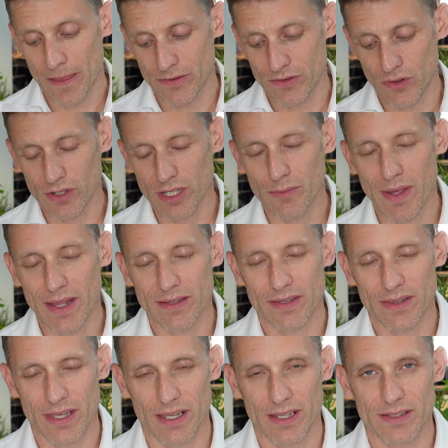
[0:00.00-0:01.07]
document
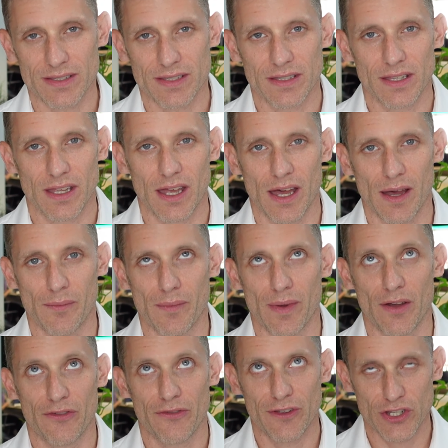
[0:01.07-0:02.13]
things
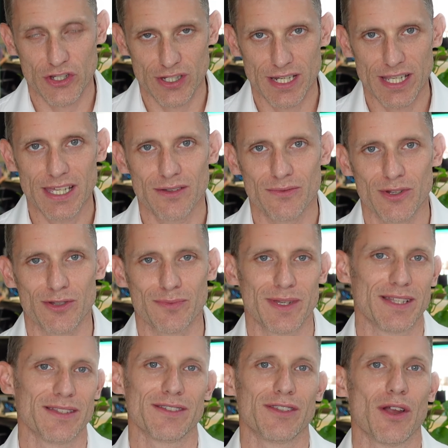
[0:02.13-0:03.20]
efficiently, which
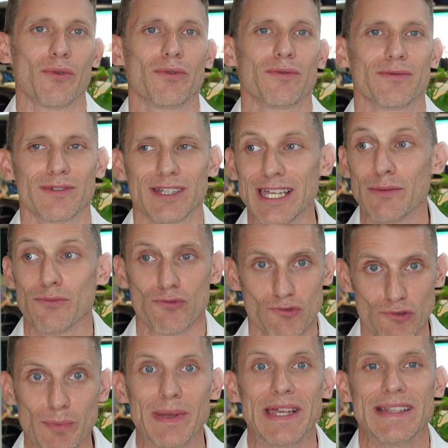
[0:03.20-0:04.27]
means don't keep
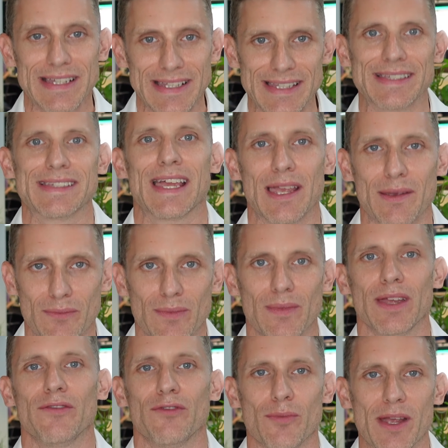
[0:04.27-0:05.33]
repeating the same
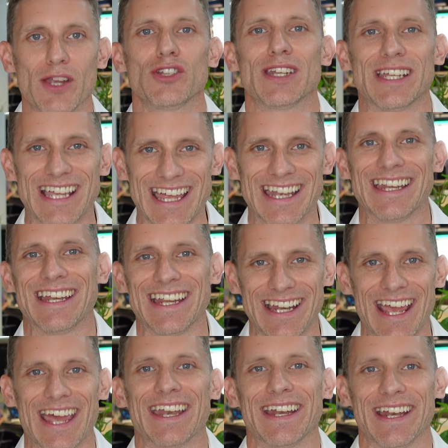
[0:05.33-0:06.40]
information again and
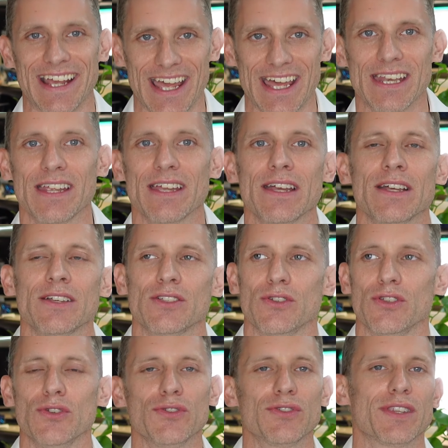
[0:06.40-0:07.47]
again and again. So
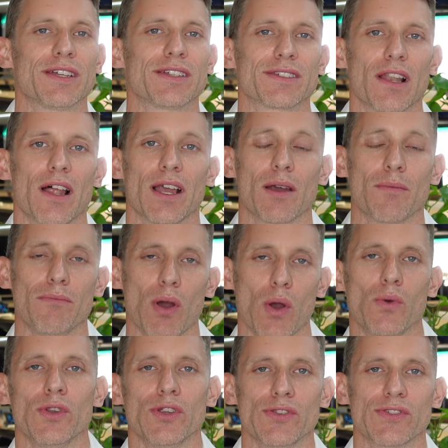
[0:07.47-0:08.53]
use things like
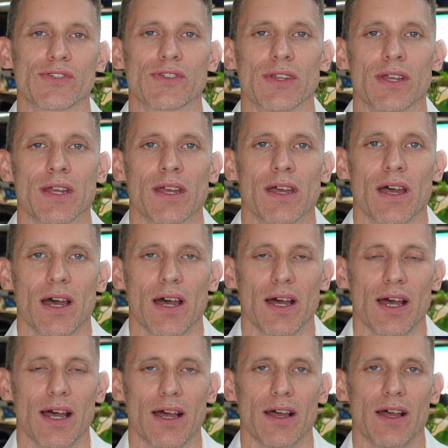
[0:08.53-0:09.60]
components
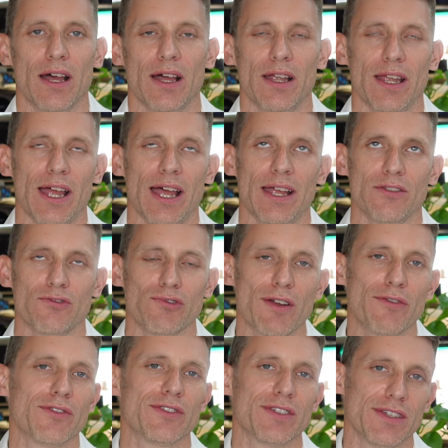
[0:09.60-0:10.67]
and
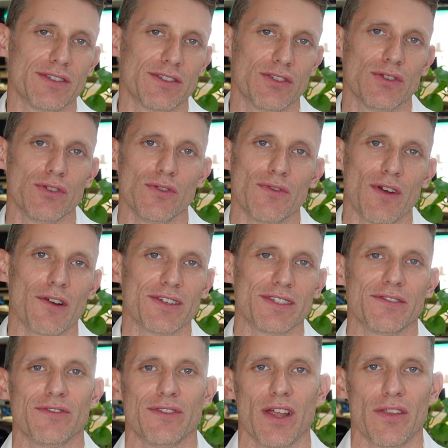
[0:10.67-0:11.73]
references to various
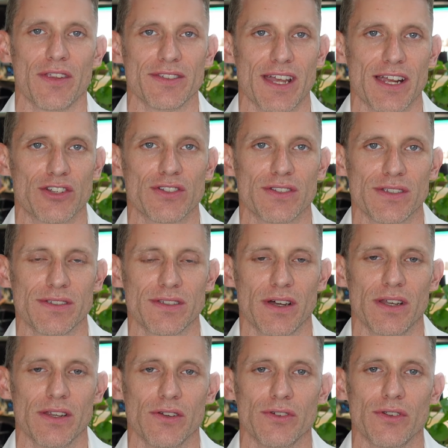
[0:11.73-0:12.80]
different other sections inside
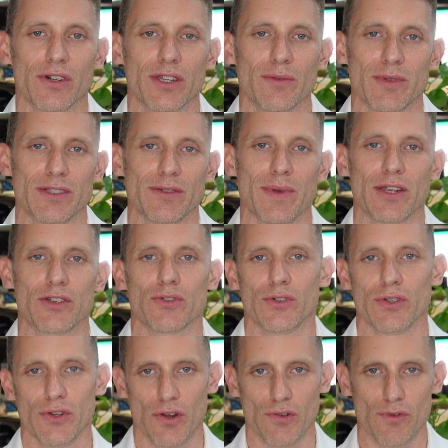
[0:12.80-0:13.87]
of your document to make sure
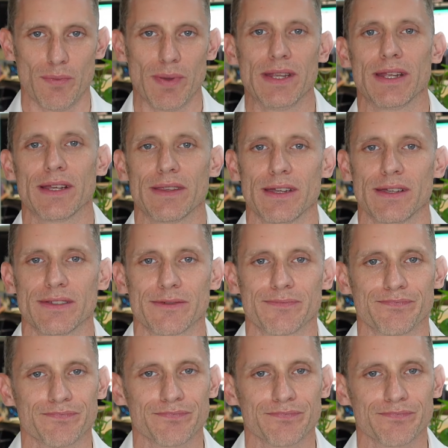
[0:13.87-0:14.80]
you're not repeating things.